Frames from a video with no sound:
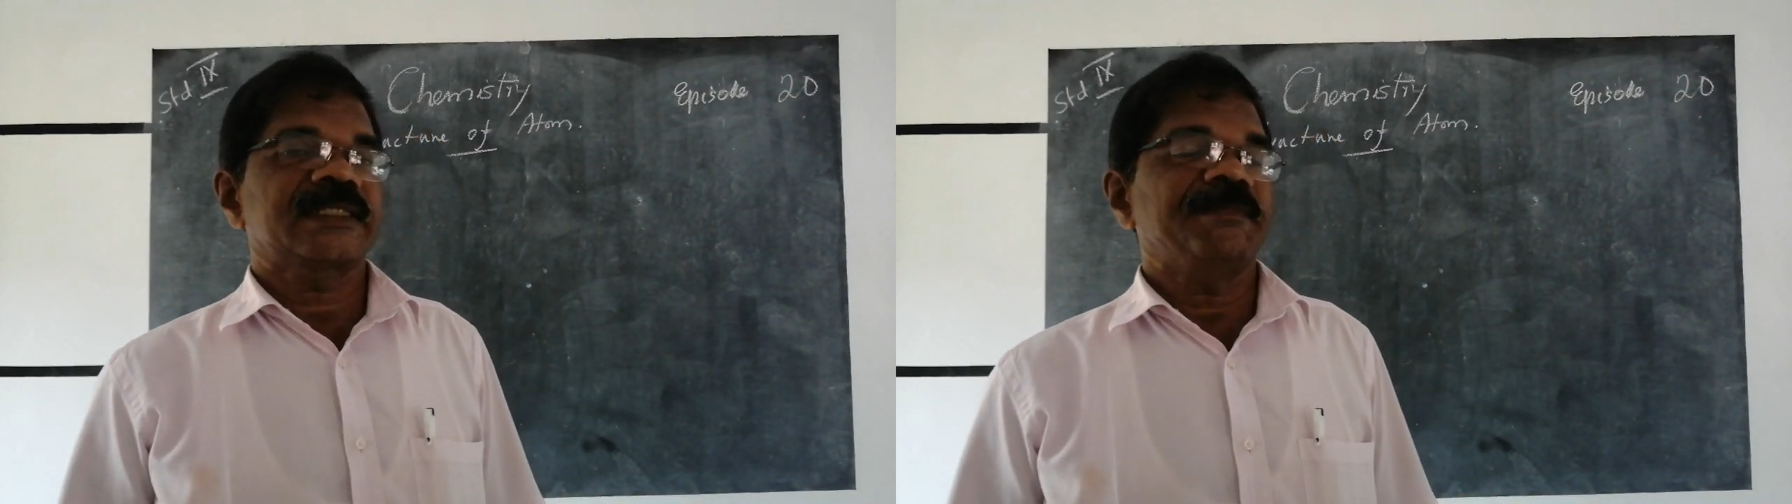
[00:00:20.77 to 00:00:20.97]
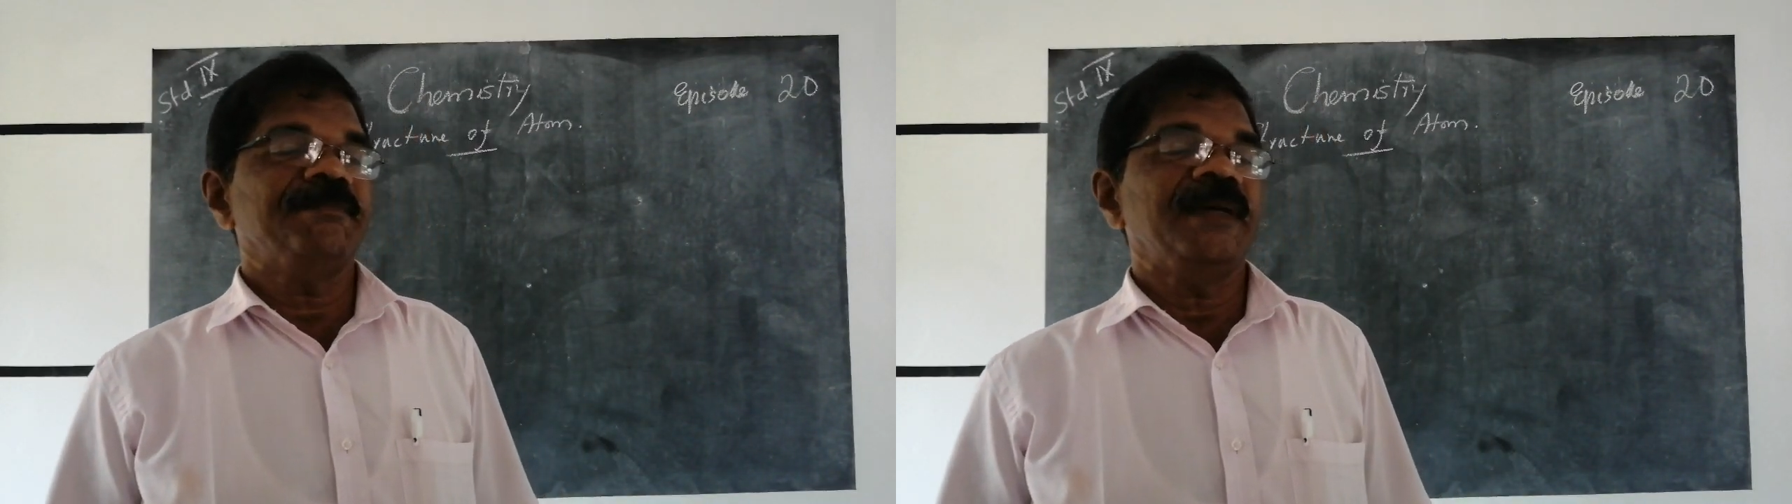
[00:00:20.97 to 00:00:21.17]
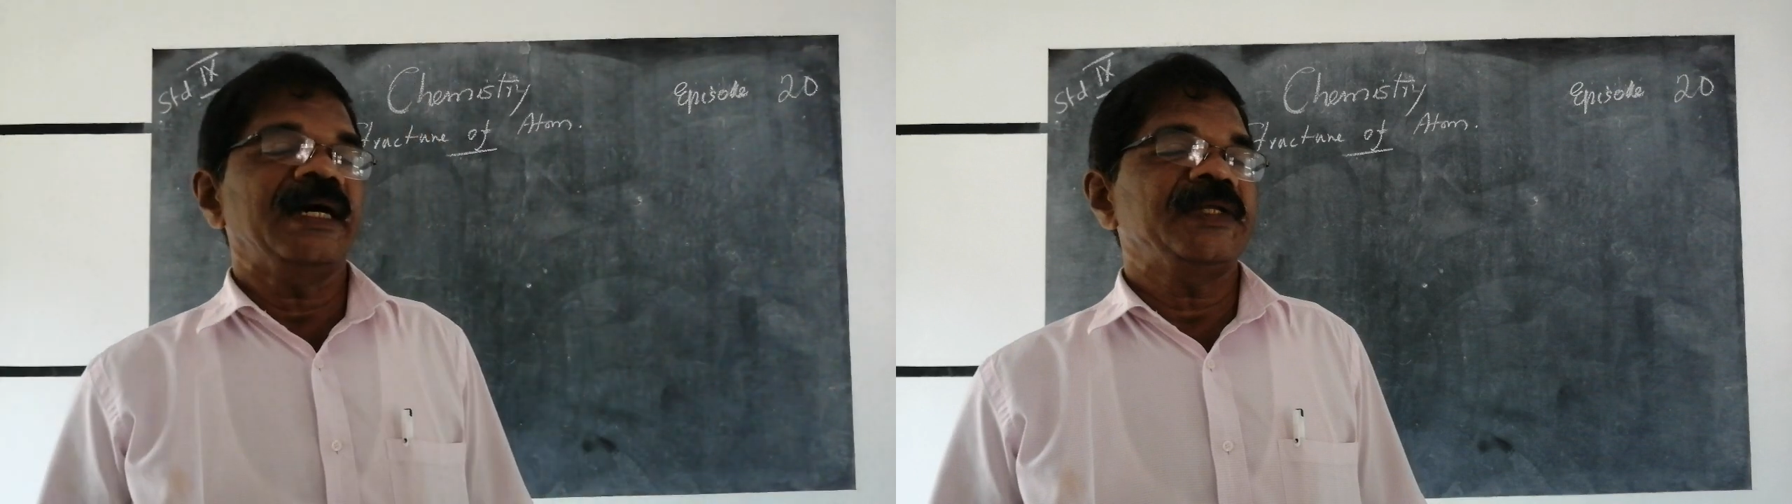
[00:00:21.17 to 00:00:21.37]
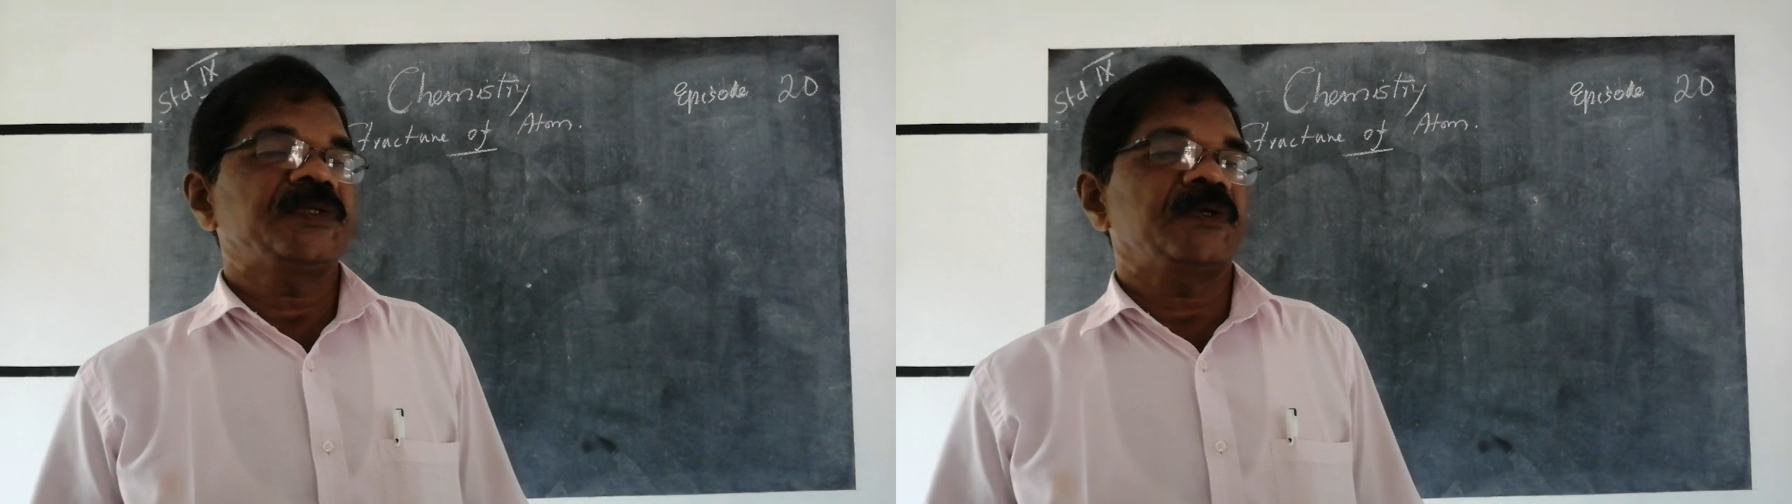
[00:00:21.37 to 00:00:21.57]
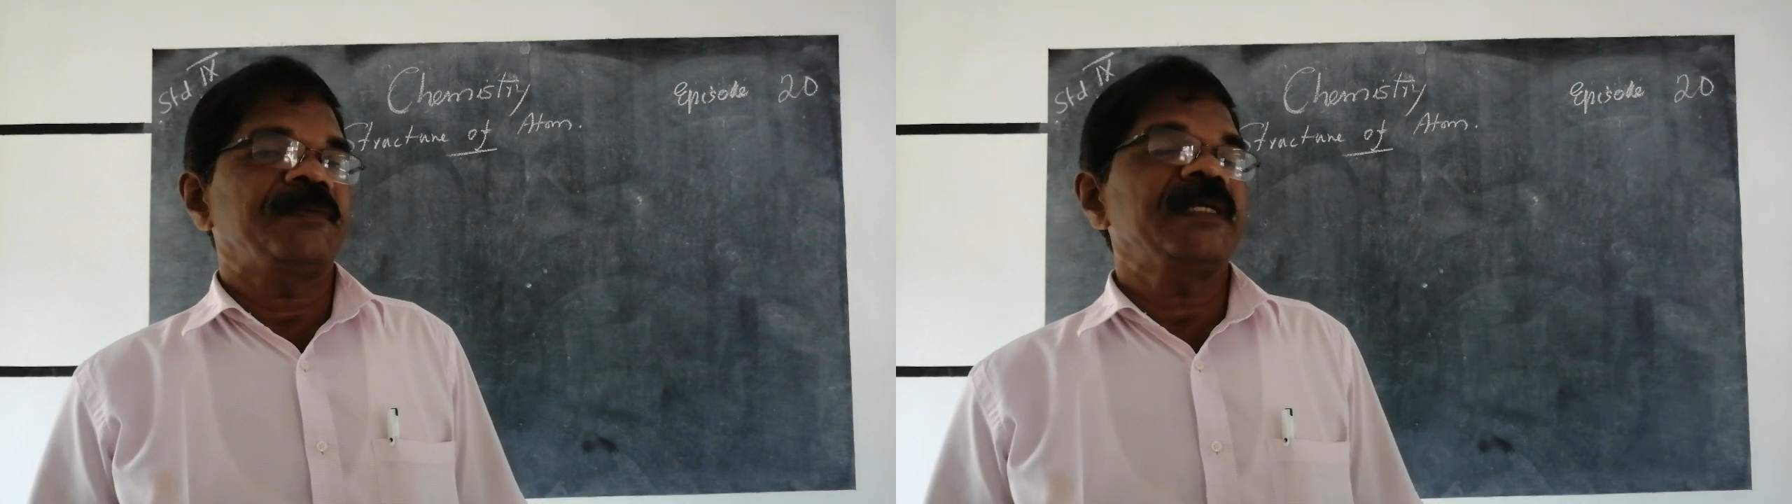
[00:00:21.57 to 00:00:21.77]

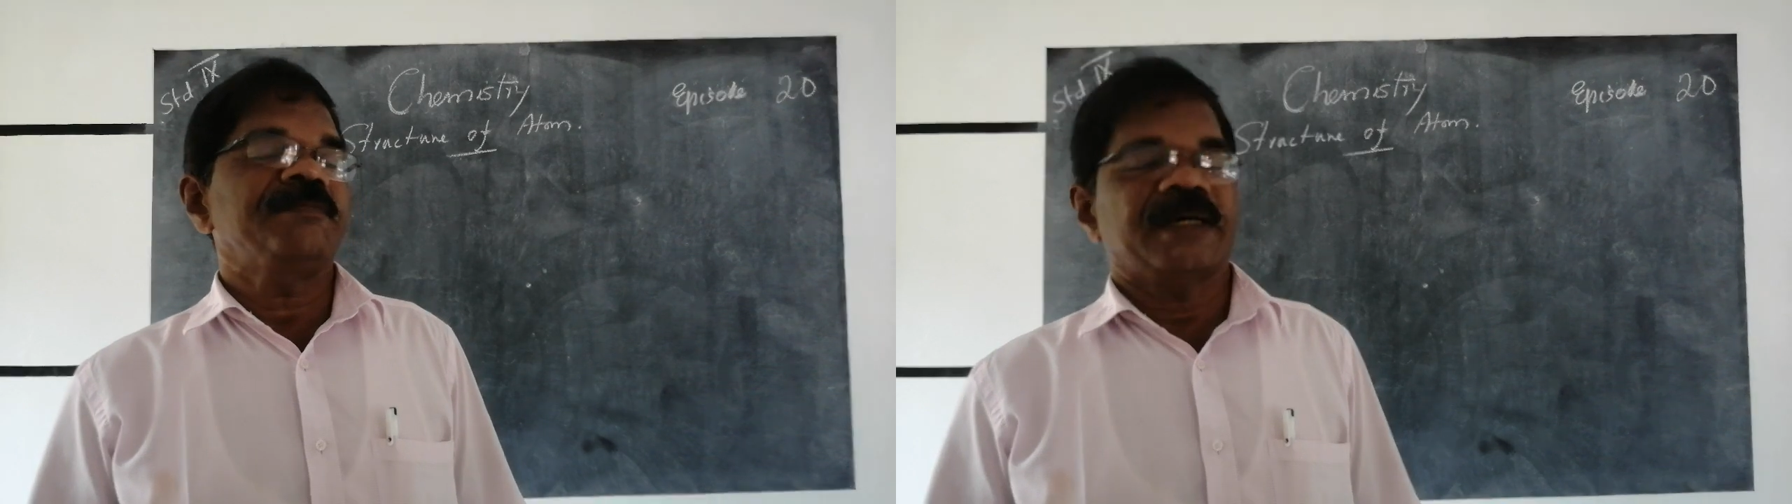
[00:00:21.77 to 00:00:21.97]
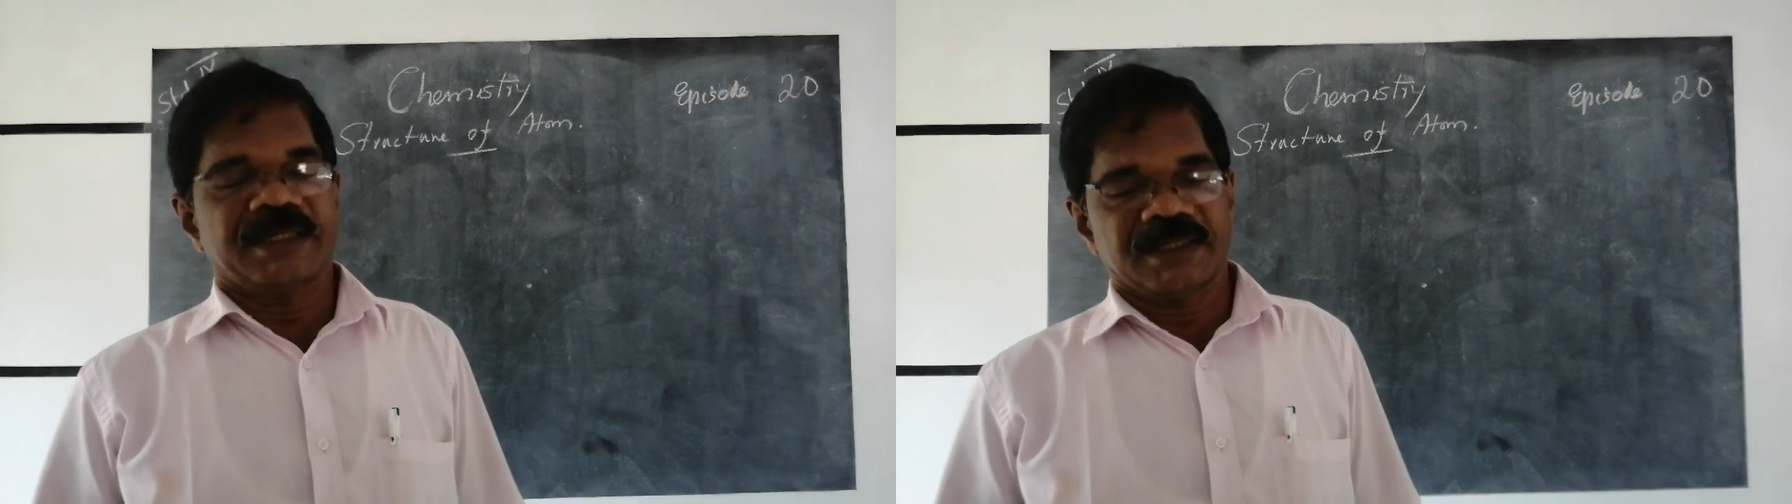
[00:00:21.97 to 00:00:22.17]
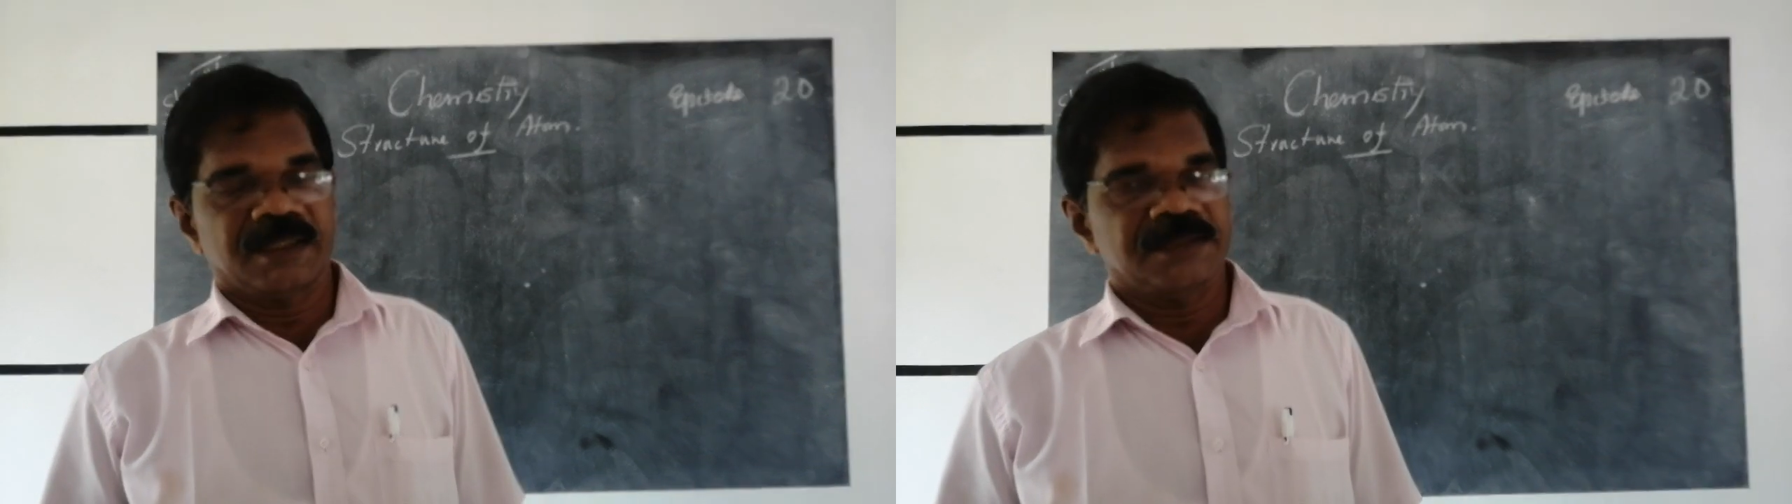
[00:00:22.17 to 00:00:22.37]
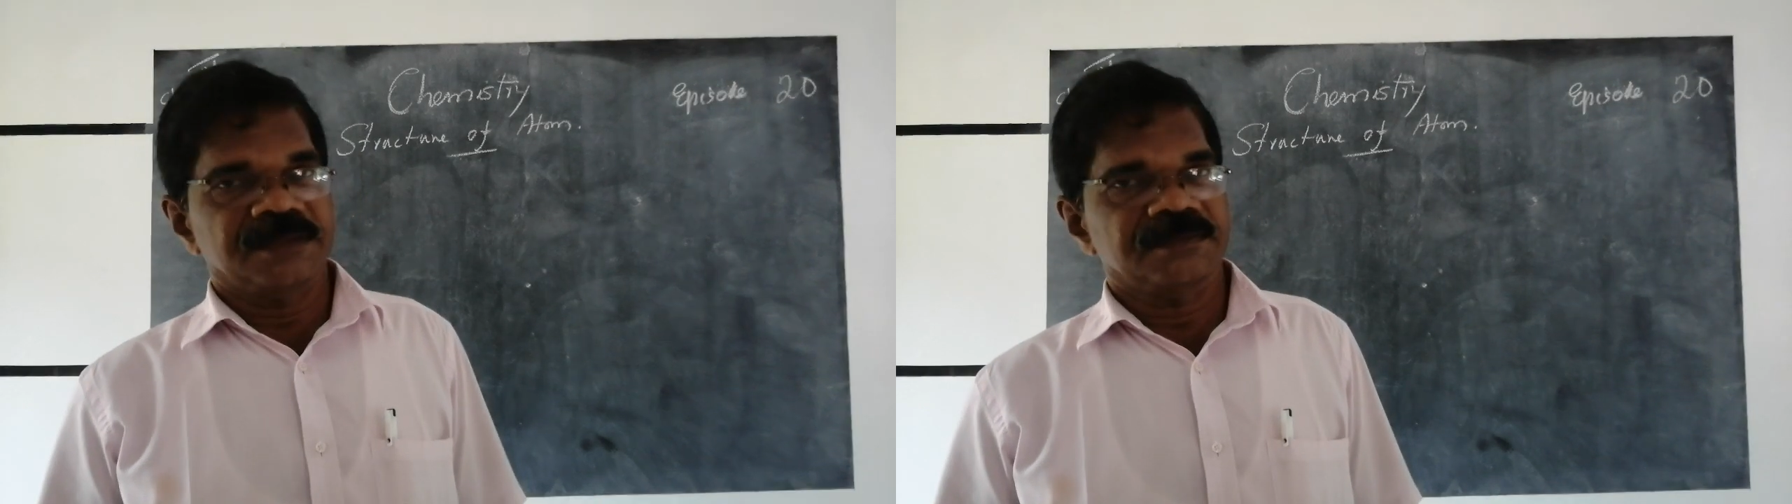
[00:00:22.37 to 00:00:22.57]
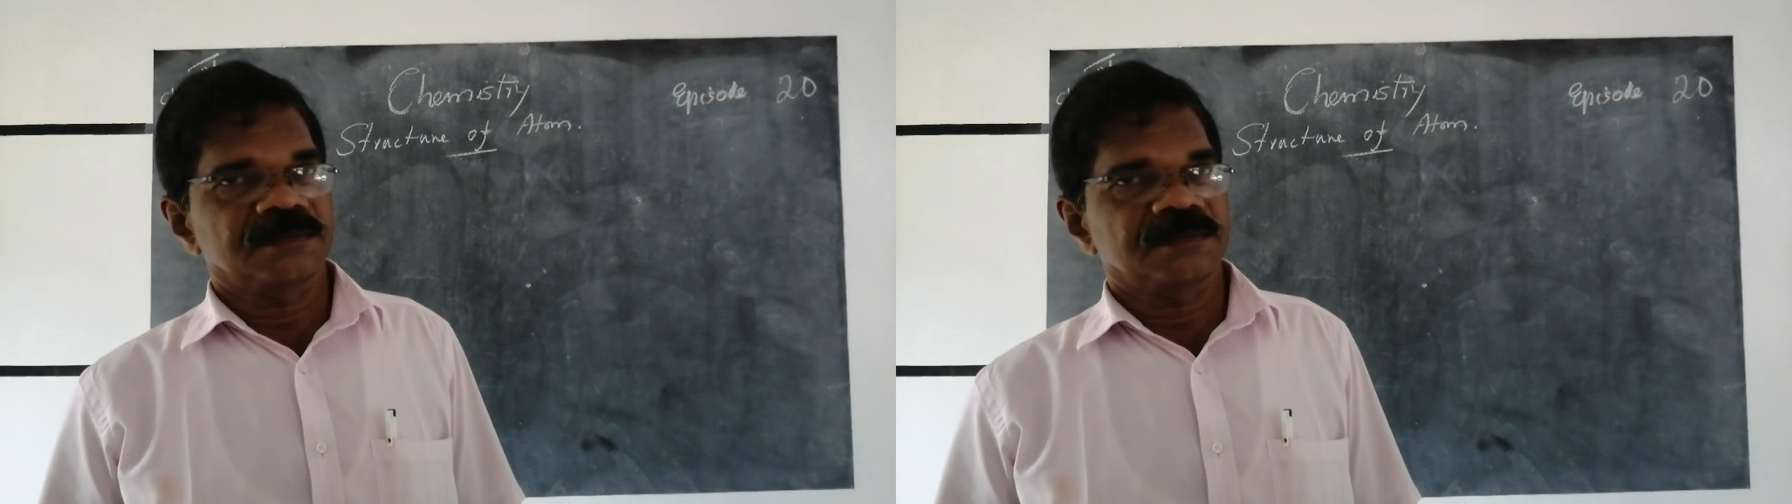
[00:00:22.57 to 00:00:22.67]
subatomic particles.